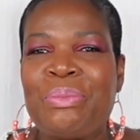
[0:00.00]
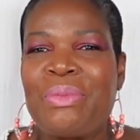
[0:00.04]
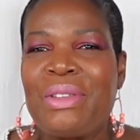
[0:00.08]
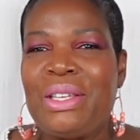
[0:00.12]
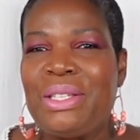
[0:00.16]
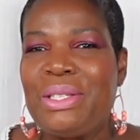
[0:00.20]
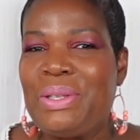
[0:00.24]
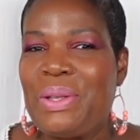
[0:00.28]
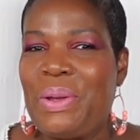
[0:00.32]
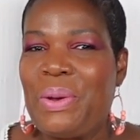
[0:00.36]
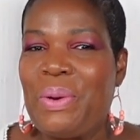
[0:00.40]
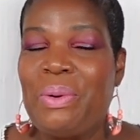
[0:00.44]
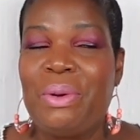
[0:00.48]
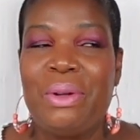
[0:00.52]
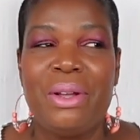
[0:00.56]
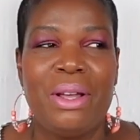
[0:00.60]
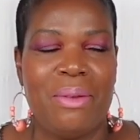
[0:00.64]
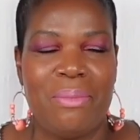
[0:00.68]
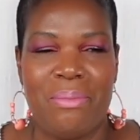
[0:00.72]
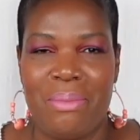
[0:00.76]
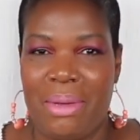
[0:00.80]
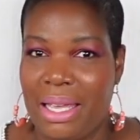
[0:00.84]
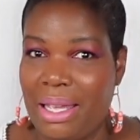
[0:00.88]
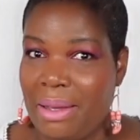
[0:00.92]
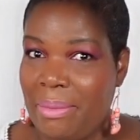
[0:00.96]
So
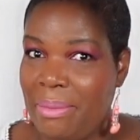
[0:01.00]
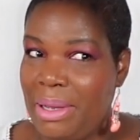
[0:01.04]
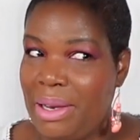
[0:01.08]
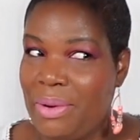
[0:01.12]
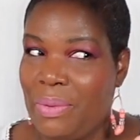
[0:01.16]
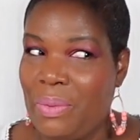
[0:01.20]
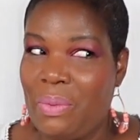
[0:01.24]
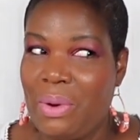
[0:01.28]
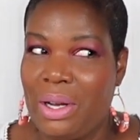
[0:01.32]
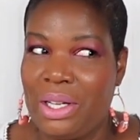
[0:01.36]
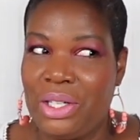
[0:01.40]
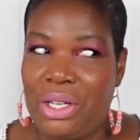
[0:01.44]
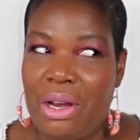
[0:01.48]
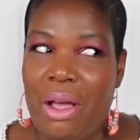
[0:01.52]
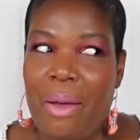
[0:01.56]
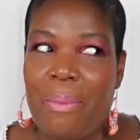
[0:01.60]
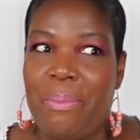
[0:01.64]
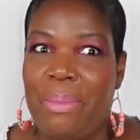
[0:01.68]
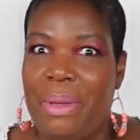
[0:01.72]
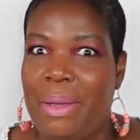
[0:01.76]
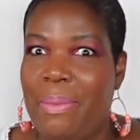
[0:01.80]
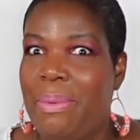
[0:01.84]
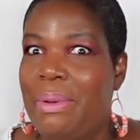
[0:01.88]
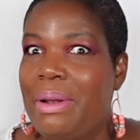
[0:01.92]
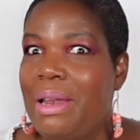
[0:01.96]
Meghan better watch out.
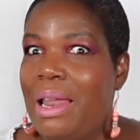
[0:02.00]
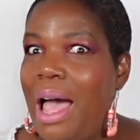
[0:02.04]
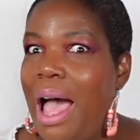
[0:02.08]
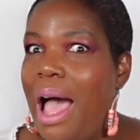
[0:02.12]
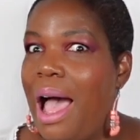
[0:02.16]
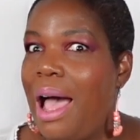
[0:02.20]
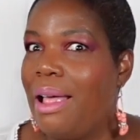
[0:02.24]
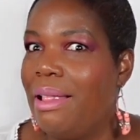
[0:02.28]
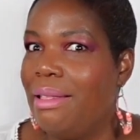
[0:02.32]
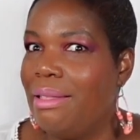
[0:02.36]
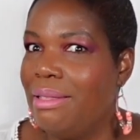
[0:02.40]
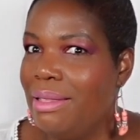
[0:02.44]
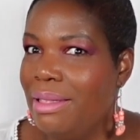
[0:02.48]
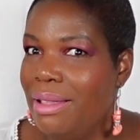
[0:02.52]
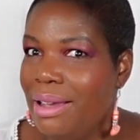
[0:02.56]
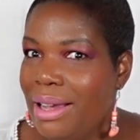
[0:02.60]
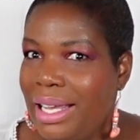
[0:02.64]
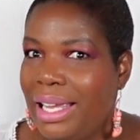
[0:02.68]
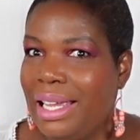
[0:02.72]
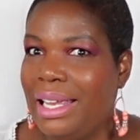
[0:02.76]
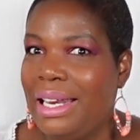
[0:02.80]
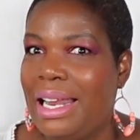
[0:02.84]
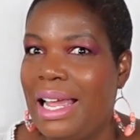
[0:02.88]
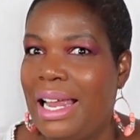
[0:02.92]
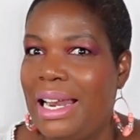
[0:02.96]
People are
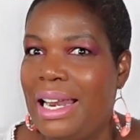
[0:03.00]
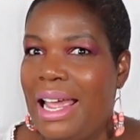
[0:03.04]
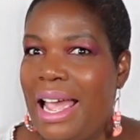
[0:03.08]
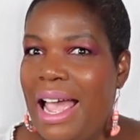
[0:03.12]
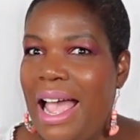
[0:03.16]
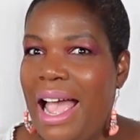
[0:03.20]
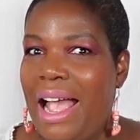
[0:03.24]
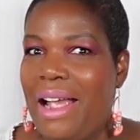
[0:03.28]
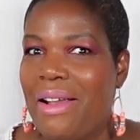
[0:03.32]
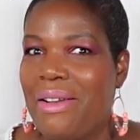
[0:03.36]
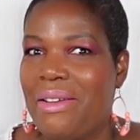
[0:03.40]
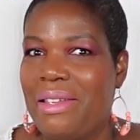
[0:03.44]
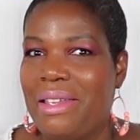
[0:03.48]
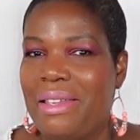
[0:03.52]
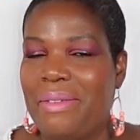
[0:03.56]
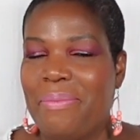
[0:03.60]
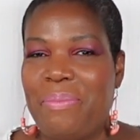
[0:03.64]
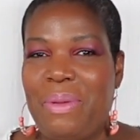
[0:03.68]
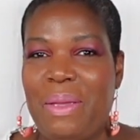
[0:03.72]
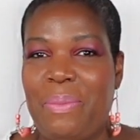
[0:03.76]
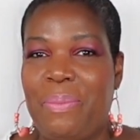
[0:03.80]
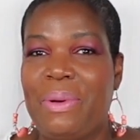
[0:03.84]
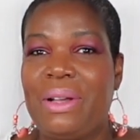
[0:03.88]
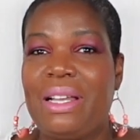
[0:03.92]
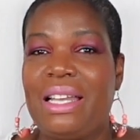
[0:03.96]
looking at Harry.
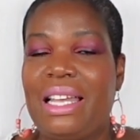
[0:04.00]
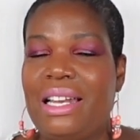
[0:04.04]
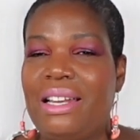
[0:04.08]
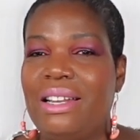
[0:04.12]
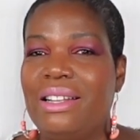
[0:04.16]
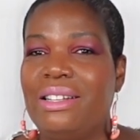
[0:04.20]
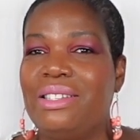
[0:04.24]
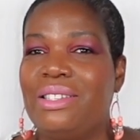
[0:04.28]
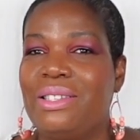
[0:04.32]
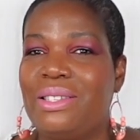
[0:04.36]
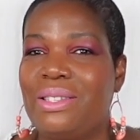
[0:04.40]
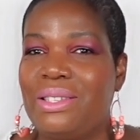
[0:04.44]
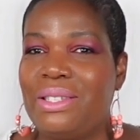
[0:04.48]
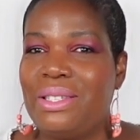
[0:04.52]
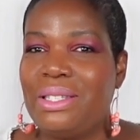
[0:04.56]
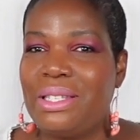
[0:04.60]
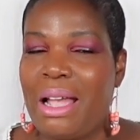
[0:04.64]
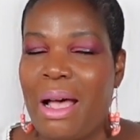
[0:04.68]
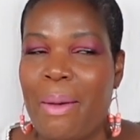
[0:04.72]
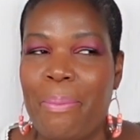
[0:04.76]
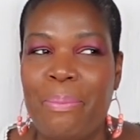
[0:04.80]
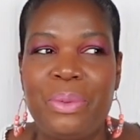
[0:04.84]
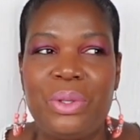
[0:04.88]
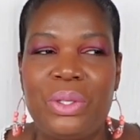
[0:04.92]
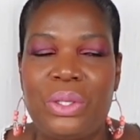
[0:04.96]
People cannot
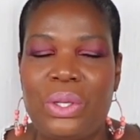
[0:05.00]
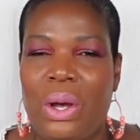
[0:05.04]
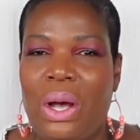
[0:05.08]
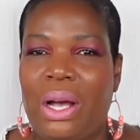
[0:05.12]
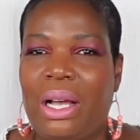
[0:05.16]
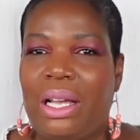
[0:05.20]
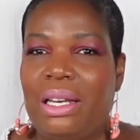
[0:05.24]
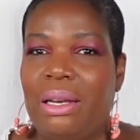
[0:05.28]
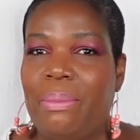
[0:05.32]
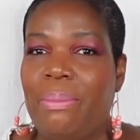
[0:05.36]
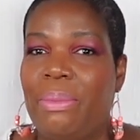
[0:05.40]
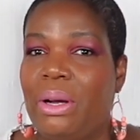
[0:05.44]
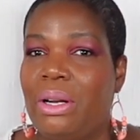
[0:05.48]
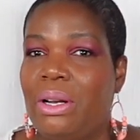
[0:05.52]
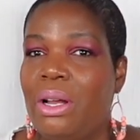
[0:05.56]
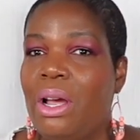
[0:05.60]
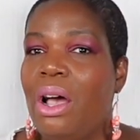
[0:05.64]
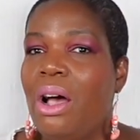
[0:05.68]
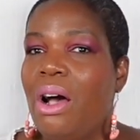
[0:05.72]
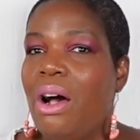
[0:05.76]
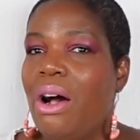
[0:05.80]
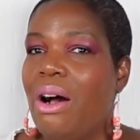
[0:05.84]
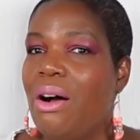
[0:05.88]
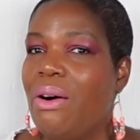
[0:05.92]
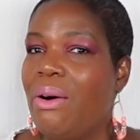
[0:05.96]
stop talking about
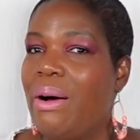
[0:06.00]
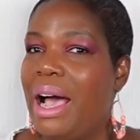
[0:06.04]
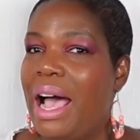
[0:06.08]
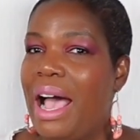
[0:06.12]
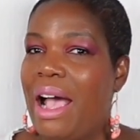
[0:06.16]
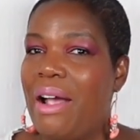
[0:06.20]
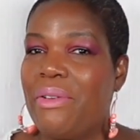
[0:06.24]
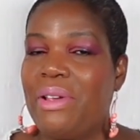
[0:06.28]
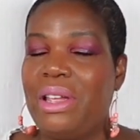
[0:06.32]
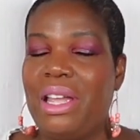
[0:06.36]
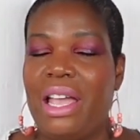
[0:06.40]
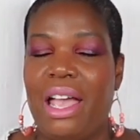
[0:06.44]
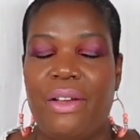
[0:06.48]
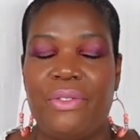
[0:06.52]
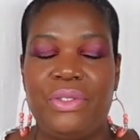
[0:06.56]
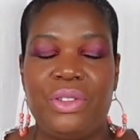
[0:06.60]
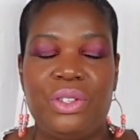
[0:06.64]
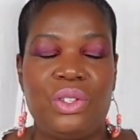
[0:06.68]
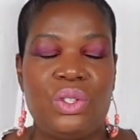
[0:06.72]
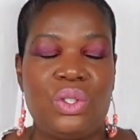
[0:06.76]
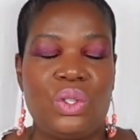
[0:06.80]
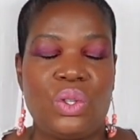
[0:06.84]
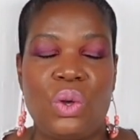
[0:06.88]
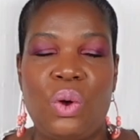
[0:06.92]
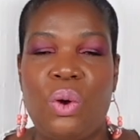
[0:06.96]
how Harry has
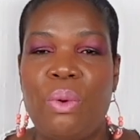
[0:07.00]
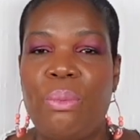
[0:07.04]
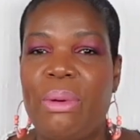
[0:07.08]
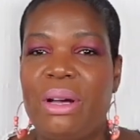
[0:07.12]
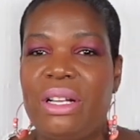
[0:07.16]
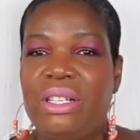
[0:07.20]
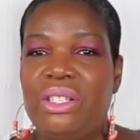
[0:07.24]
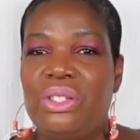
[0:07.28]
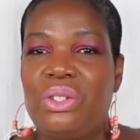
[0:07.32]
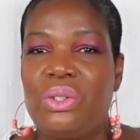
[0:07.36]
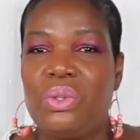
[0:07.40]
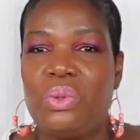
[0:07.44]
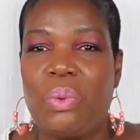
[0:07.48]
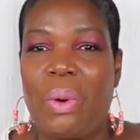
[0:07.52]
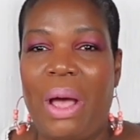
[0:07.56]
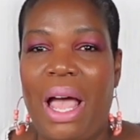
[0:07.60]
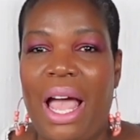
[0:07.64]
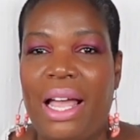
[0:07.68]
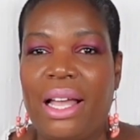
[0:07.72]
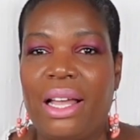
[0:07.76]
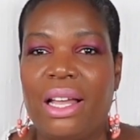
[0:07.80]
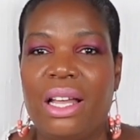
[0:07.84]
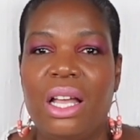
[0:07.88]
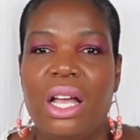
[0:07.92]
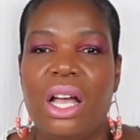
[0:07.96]
so much
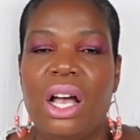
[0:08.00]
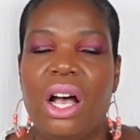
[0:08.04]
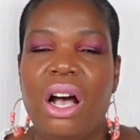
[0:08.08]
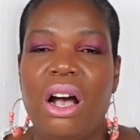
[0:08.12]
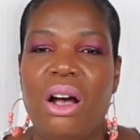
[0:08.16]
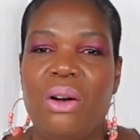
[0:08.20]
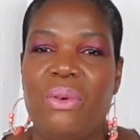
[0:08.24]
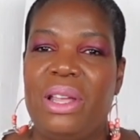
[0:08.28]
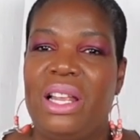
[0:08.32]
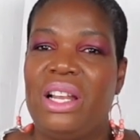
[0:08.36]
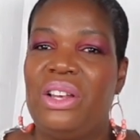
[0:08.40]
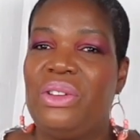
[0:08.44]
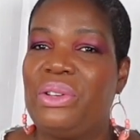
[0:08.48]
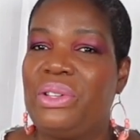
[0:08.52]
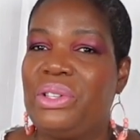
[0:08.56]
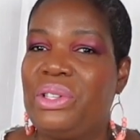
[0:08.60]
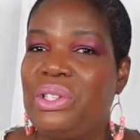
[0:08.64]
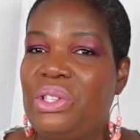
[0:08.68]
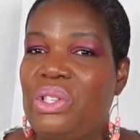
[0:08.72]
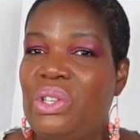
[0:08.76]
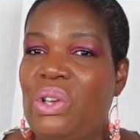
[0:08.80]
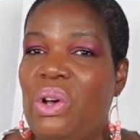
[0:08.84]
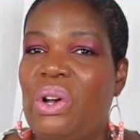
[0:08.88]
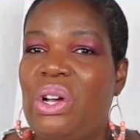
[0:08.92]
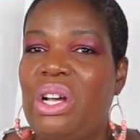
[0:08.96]
swag, how he looks
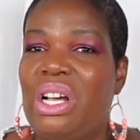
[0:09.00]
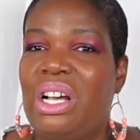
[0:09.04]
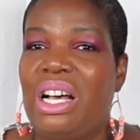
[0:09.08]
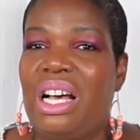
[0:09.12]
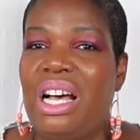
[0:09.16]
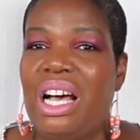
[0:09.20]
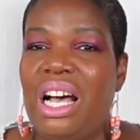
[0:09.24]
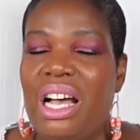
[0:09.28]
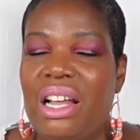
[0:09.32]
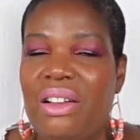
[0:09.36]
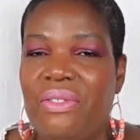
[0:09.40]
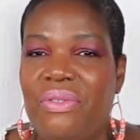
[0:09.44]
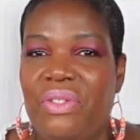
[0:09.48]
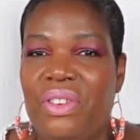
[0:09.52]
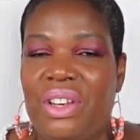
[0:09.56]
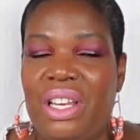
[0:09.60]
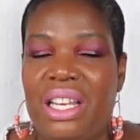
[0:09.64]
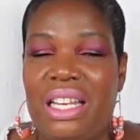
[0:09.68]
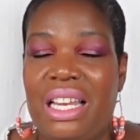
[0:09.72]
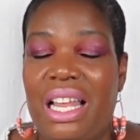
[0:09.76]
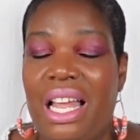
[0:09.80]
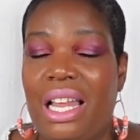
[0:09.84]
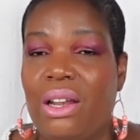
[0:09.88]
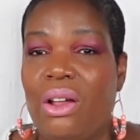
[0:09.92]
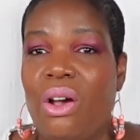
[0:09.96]
so
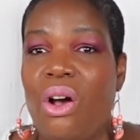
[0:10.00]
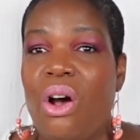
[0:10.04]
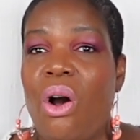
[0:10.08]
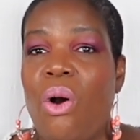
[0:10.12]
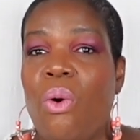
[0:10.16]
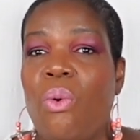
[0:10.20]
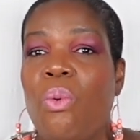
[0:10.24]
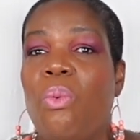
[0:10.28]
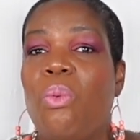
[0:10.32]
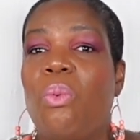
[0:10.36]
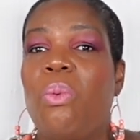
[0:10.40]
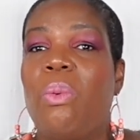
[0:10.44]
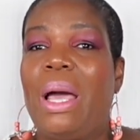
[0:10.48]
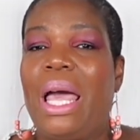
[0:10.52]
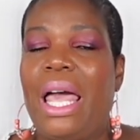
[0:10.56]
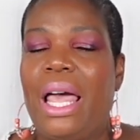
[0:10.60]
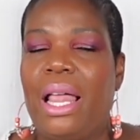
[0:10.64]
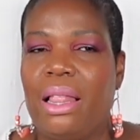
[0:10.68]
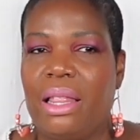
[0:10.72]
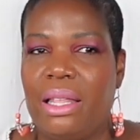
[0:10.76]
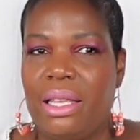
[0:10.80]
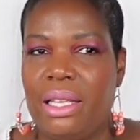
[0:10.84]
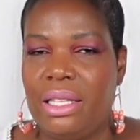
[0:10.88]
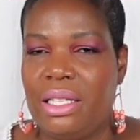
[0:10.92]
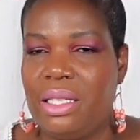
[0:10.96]
confident, and how
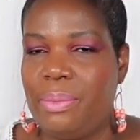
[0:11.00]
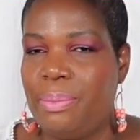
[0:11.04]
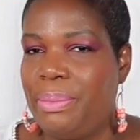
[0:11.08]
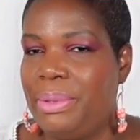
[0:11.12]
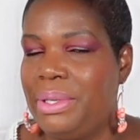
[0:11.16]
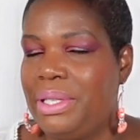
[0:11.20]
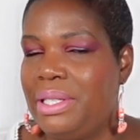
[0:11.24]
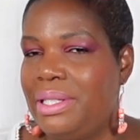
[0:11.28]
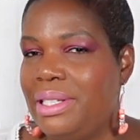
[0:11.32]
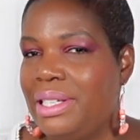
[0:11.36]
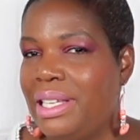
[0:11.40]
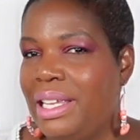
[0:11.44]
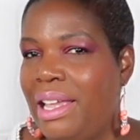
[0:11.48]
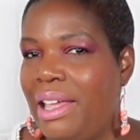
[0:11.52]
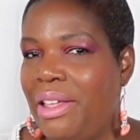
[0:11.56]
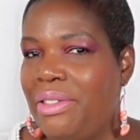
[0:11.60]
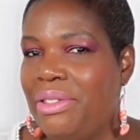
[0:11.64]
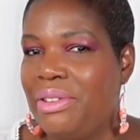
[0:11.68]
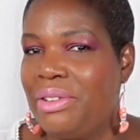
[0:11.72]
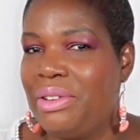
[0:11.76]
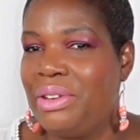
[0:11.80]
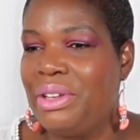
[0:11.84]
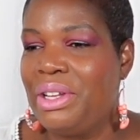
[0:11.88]
well he's put together.